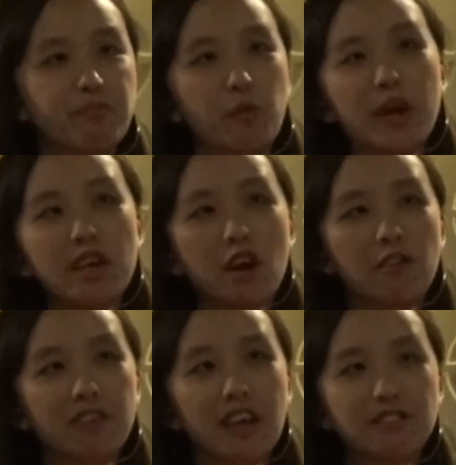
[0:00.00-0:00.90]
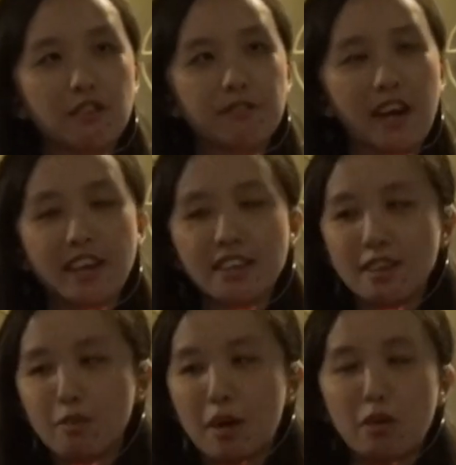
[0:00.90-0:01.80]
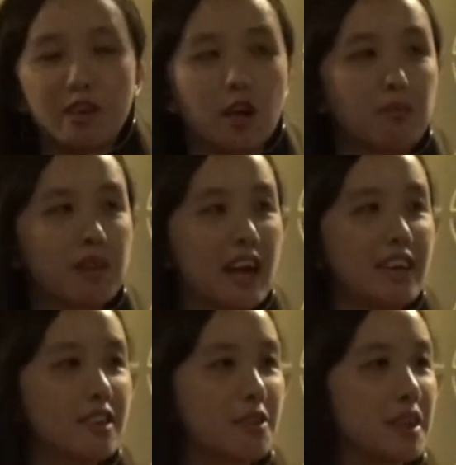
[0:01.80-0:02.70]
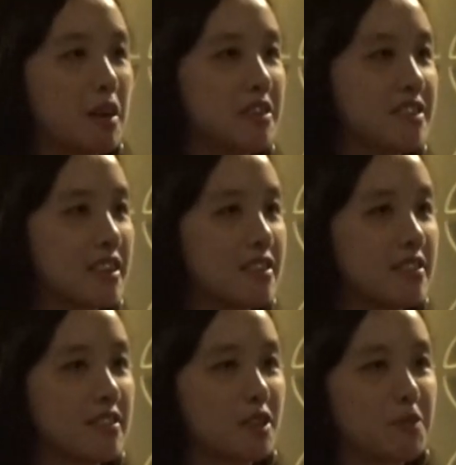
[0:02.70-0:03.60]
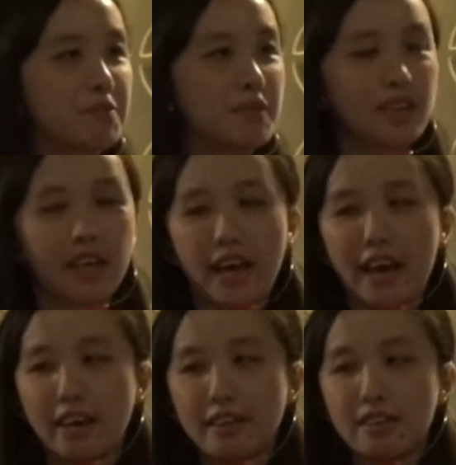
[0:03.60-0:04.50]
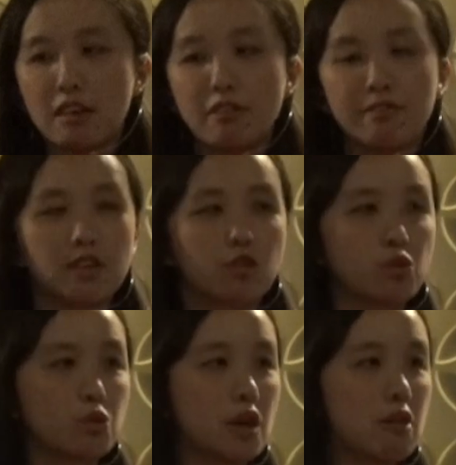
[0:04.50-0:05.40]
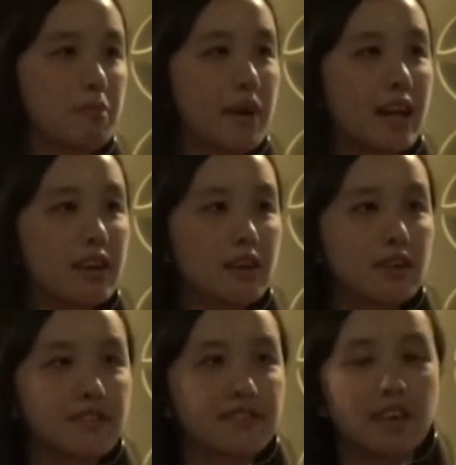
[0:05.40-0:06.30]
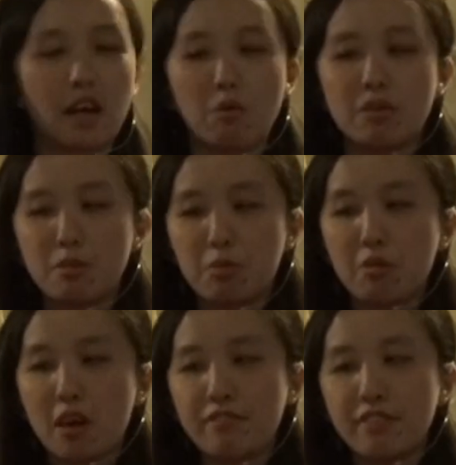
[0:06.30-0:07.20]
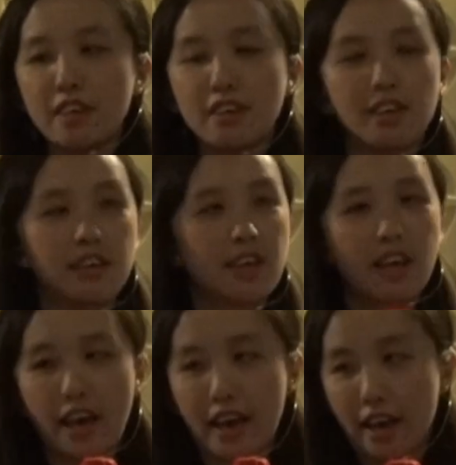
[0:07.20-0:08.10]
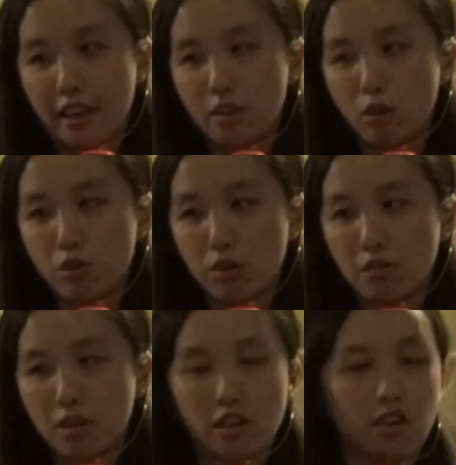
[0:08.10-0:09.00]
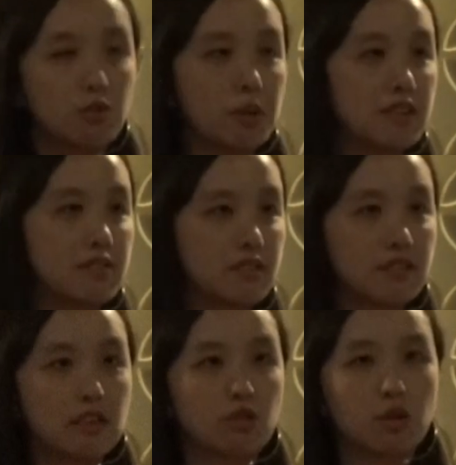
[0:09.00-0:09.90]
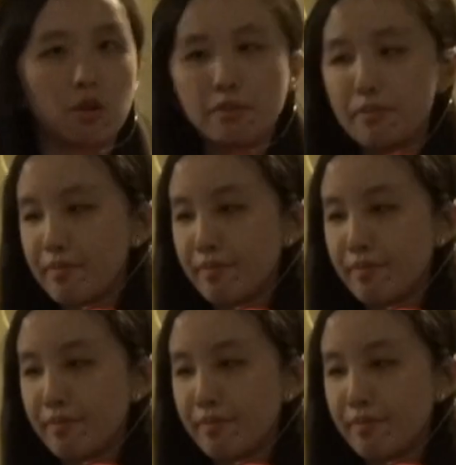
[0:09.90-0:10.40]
way of classifying, but we apply it on our design system. And that refers to our palettes, our typography, and also the spaces and so on.